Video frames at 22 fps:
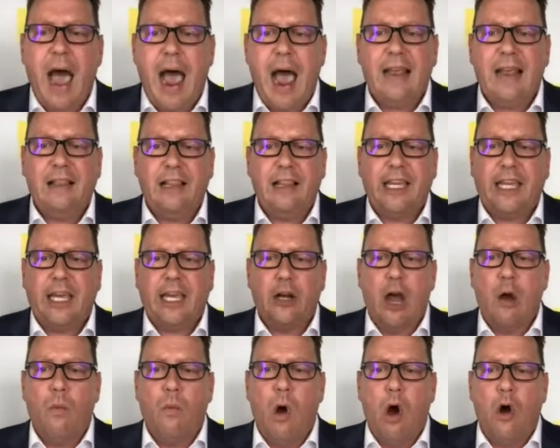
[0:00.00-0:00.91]
Hayley, can
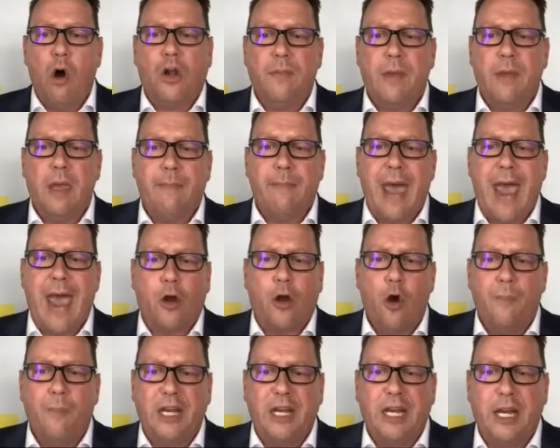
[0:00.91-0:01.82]
I welcome you back?
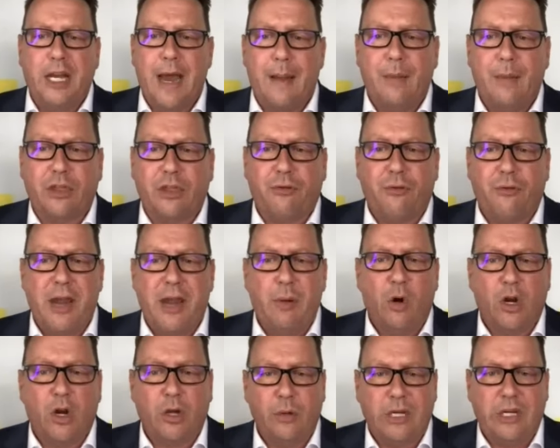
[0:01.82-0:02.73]
Or bidder number 3,
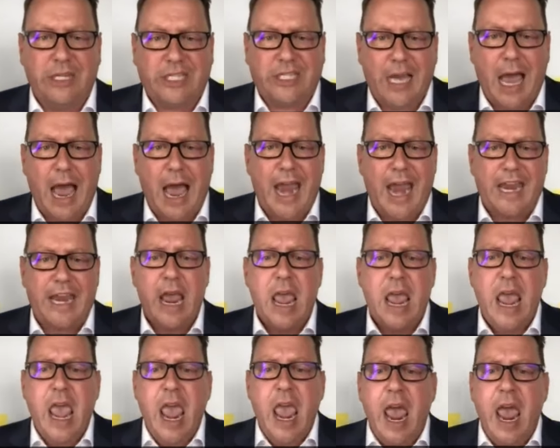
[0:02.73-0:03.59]
what do we say?